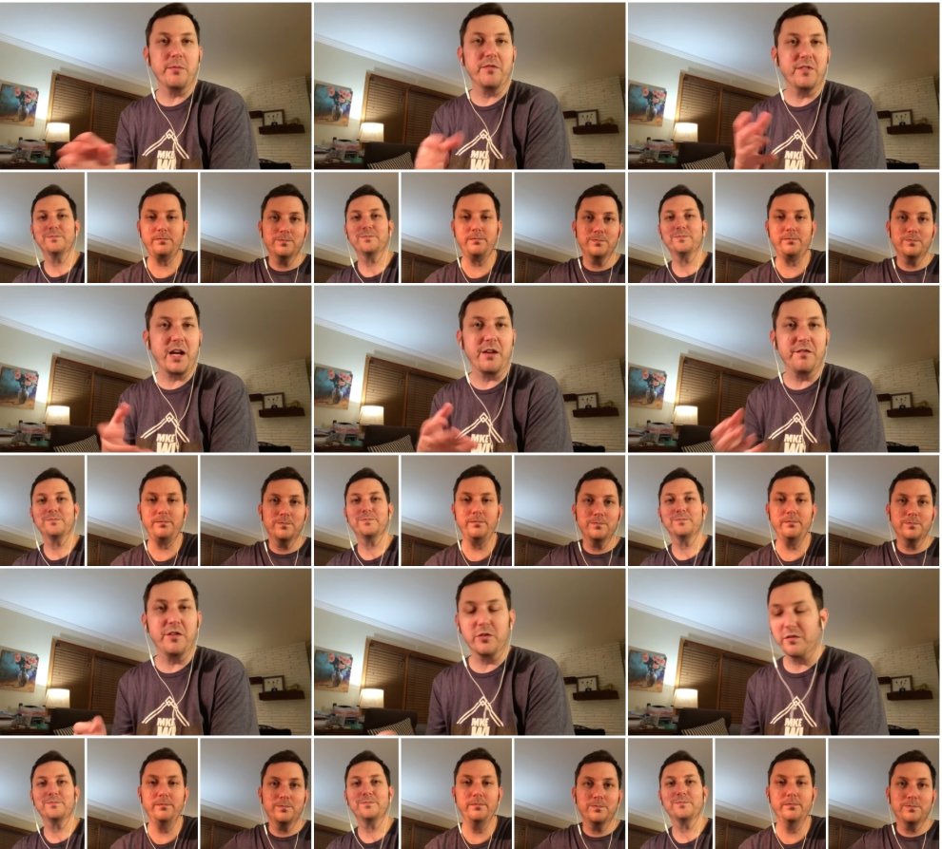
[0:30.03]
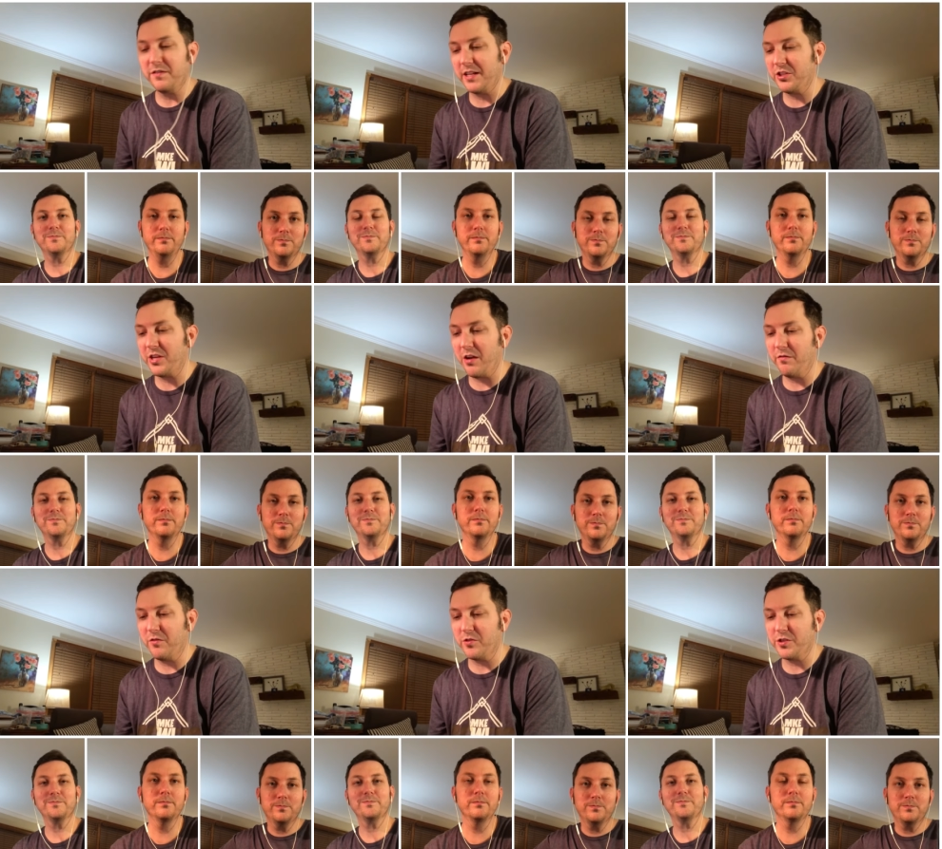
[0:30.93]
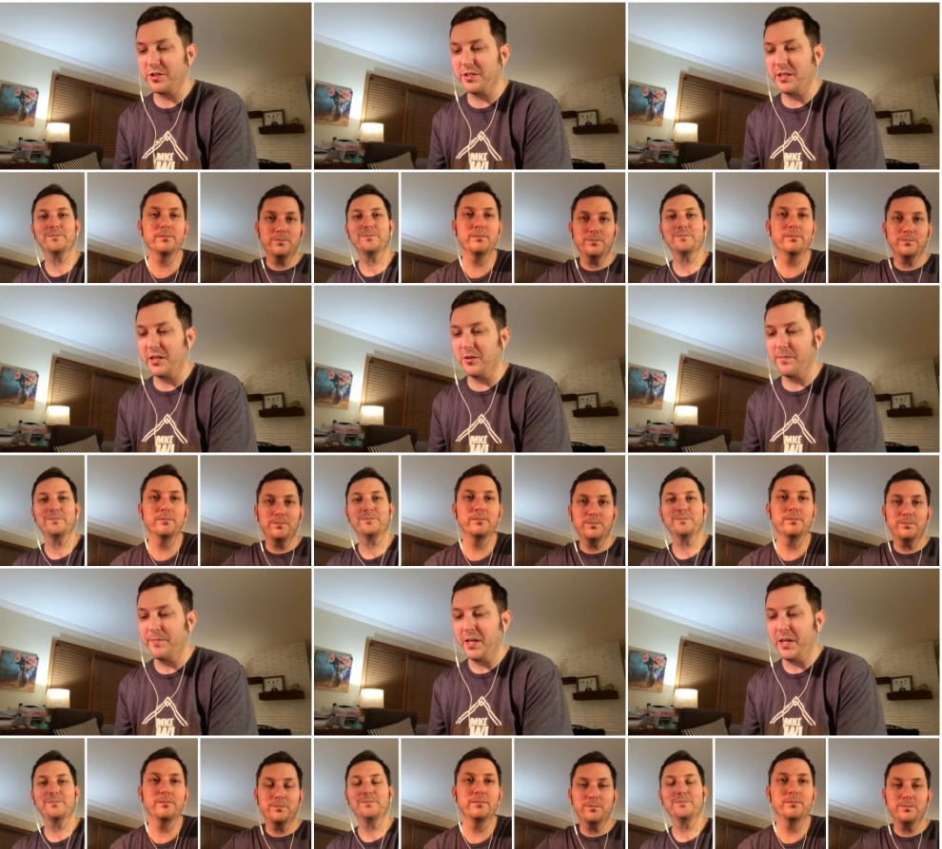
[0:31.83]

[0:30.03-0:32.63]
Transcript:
Speaker 1: in kind of fuller, fleshed out versions here.